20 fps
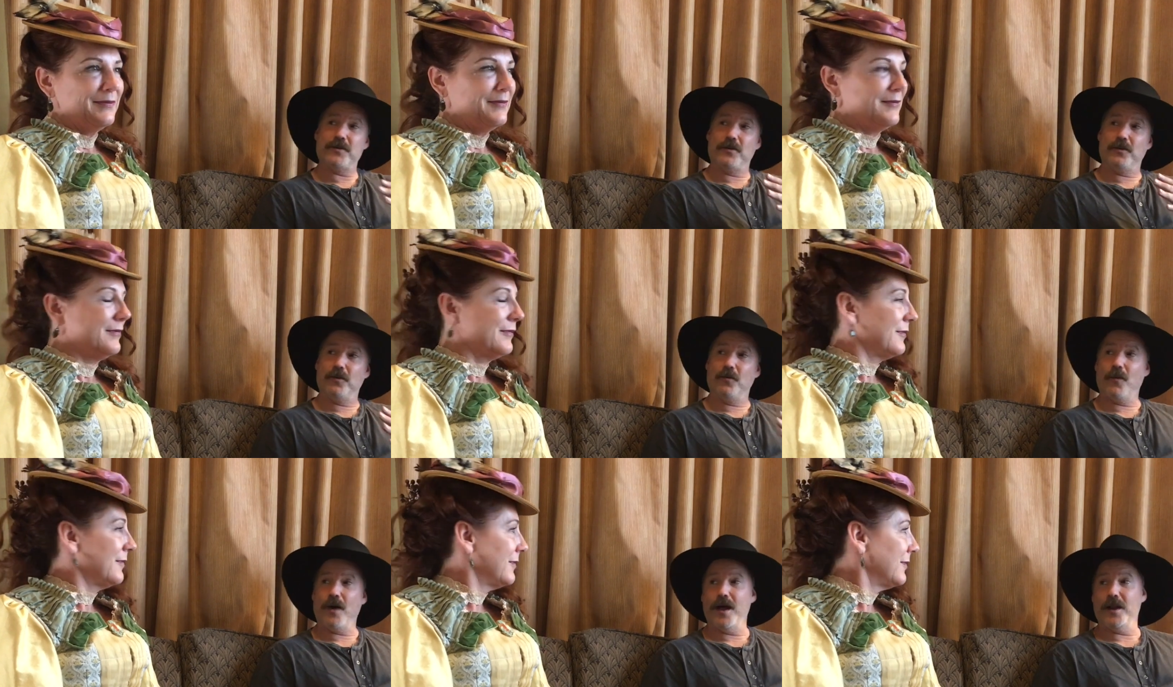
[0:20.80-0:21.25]
Speaker 1: a
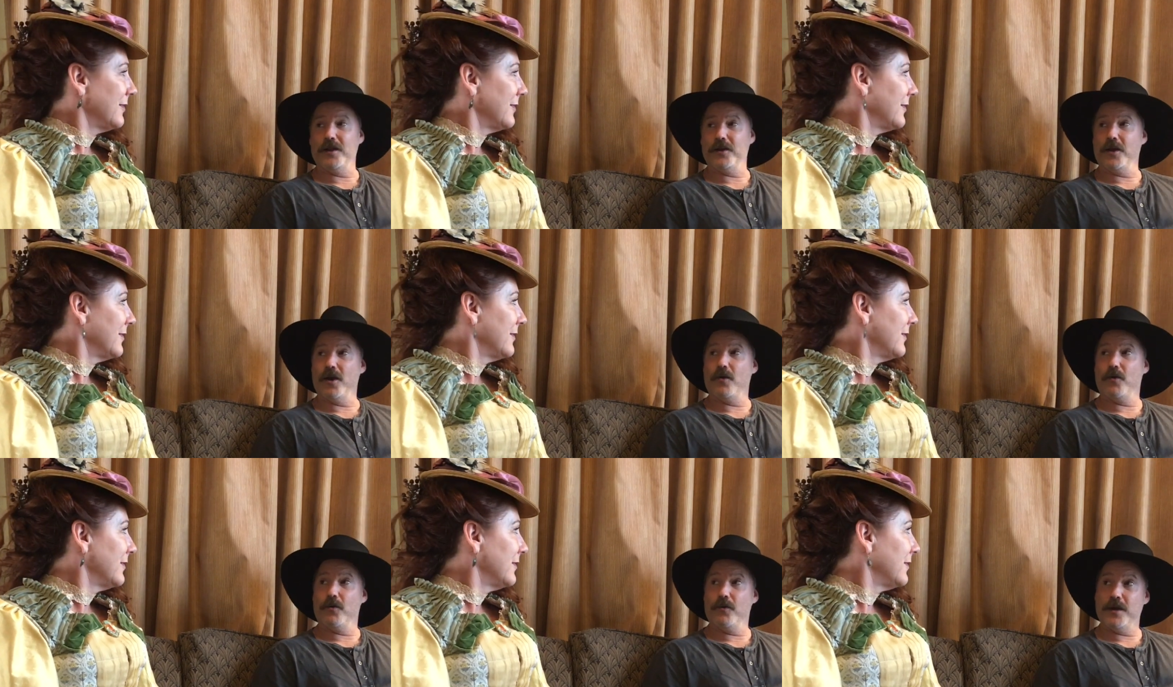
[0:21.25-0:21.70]
little while
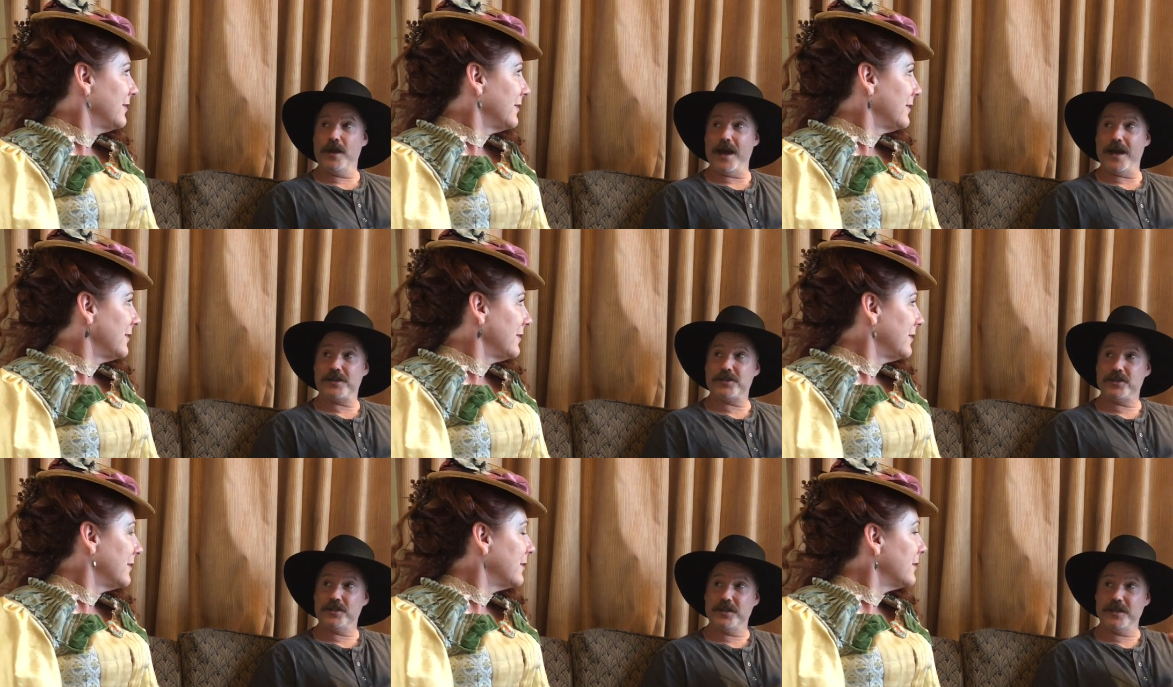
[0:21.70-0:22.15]
ago where we
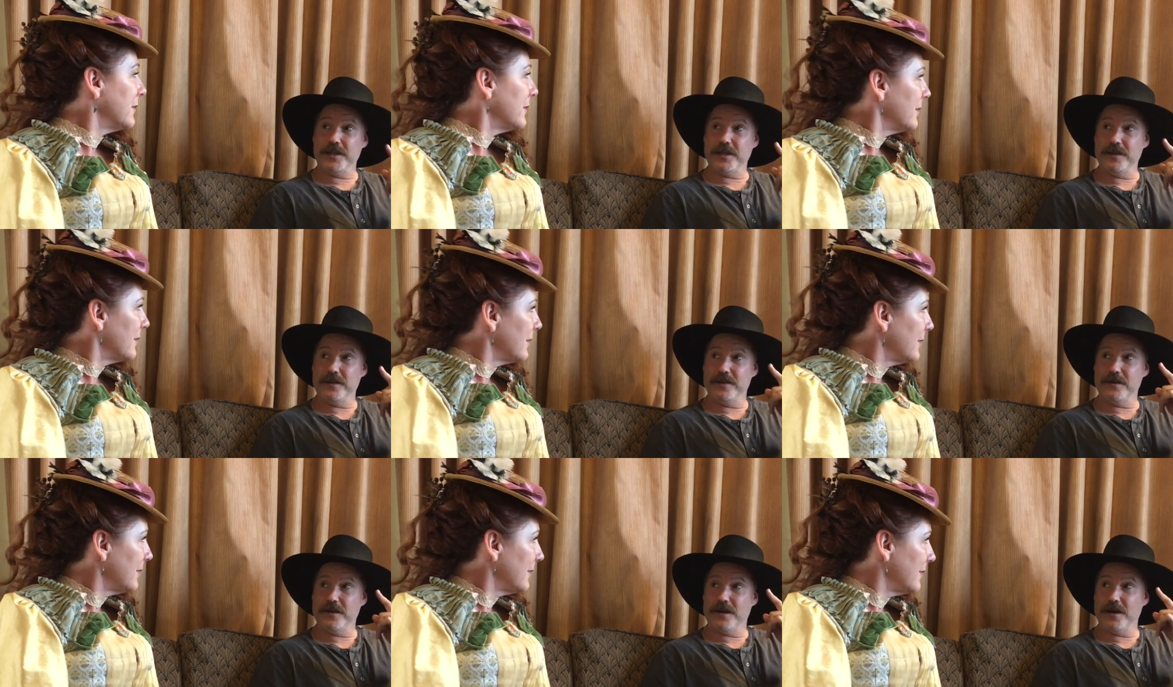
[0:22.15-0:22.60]

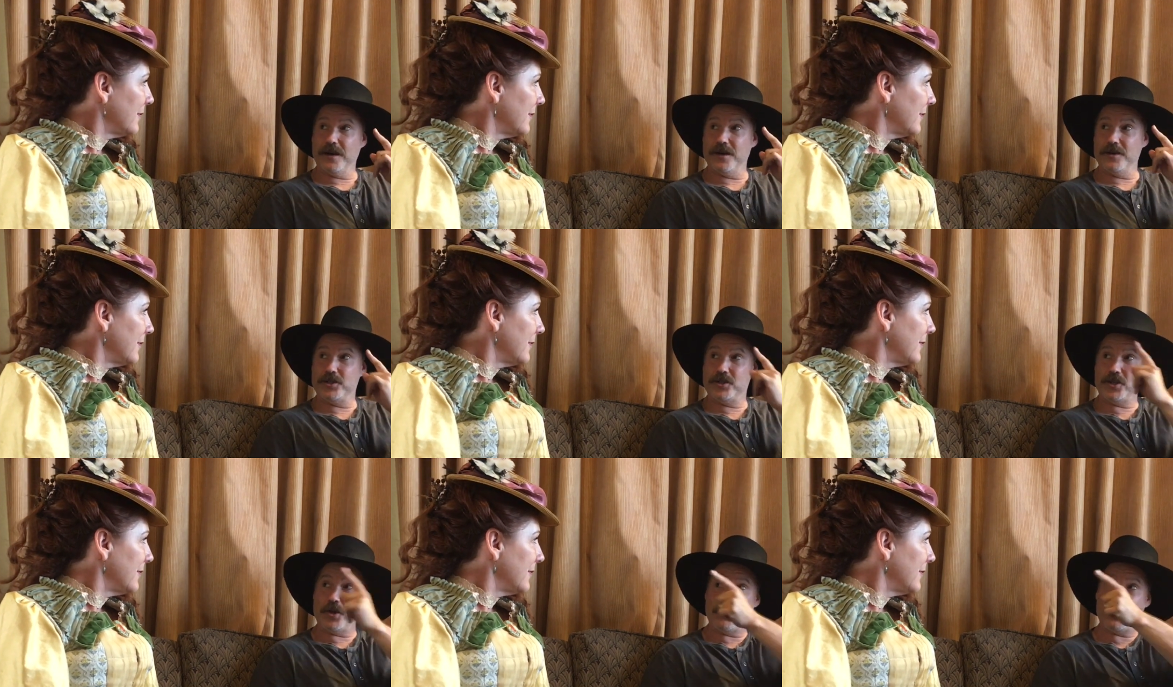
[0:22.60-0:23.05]
actually
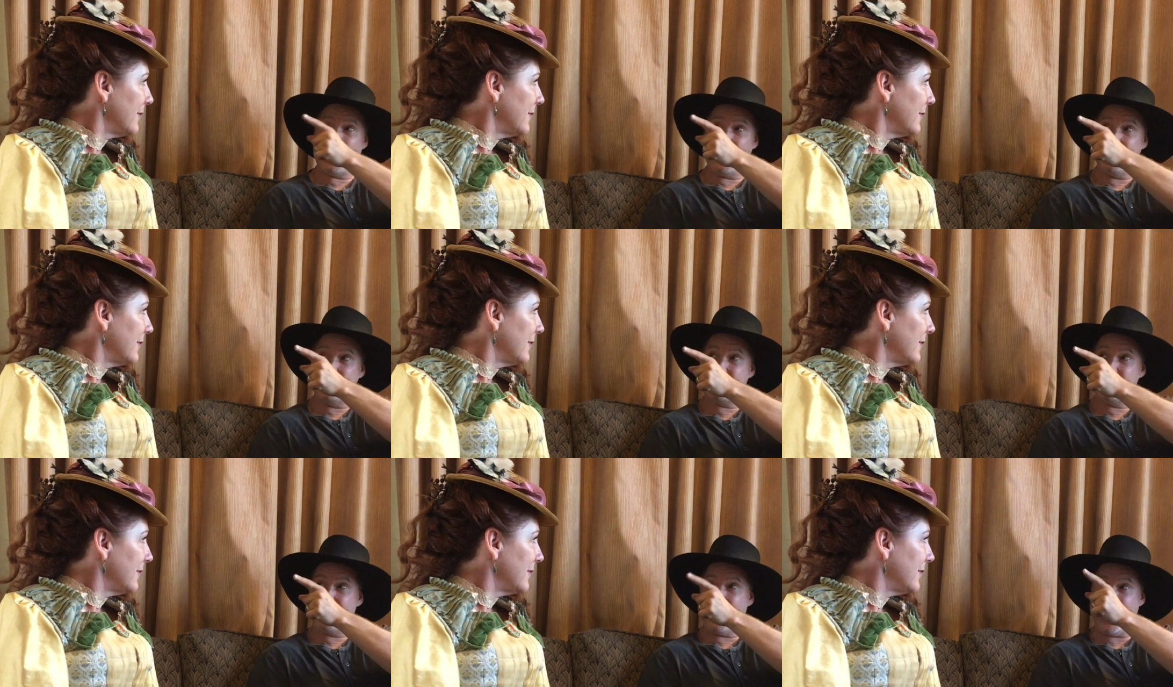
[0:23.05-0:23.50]
uh,
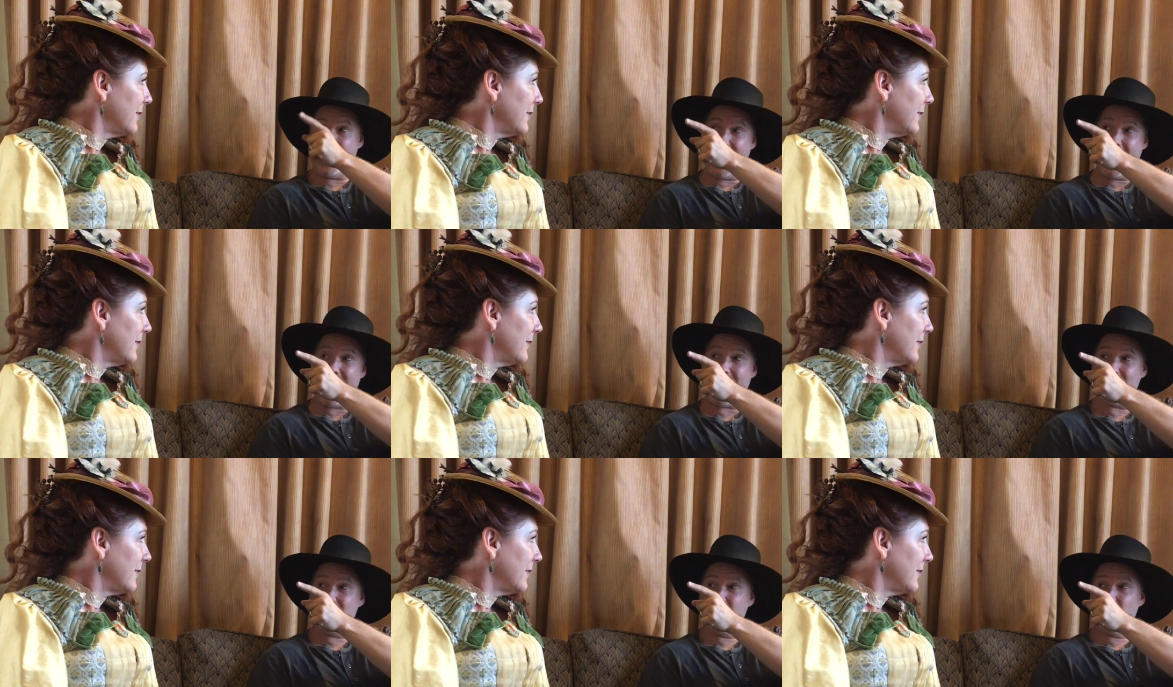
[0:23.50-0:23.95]
showcased that
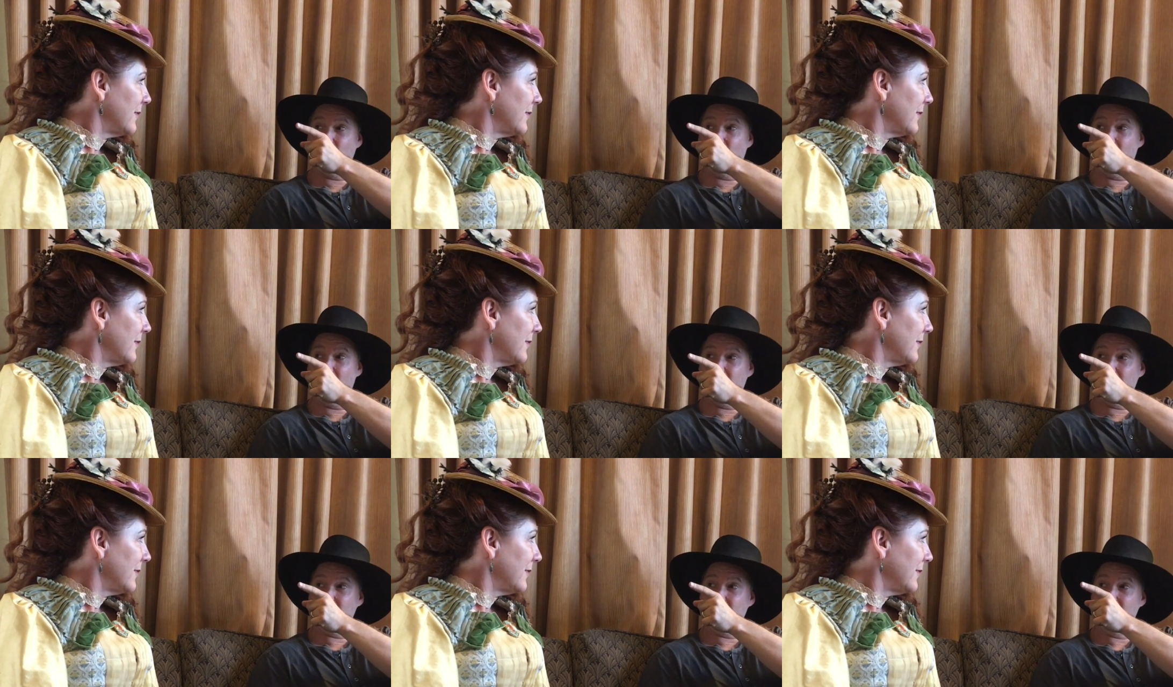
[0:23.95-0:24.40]
hat you're
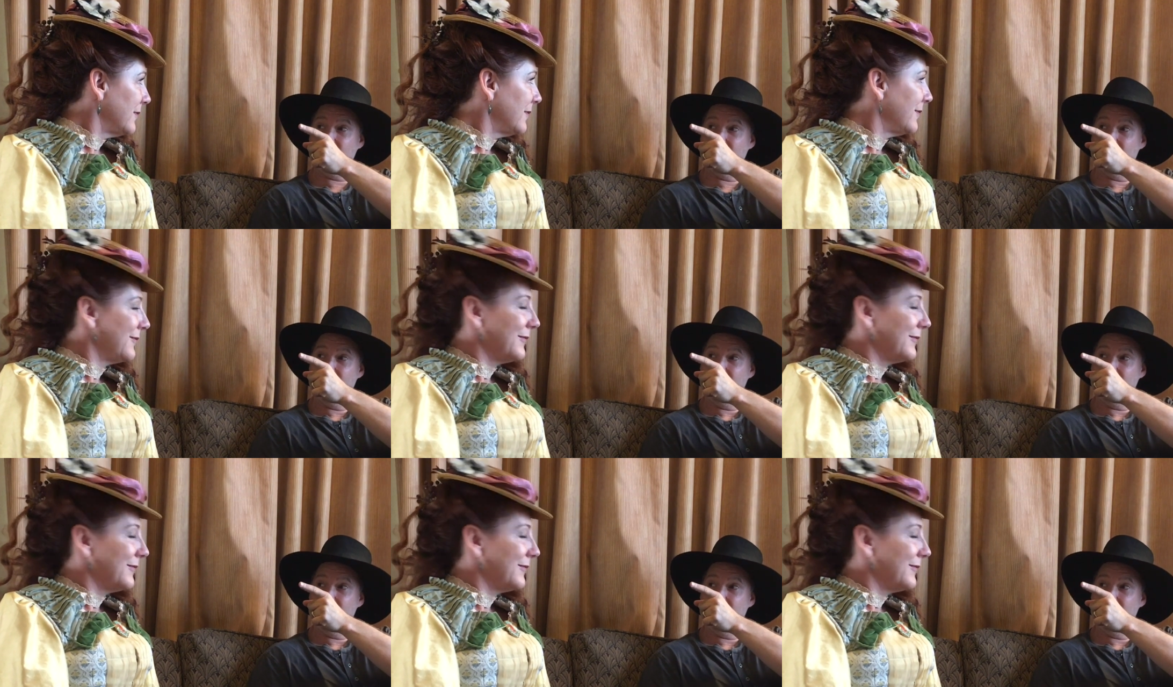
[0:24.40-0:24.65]
wearing.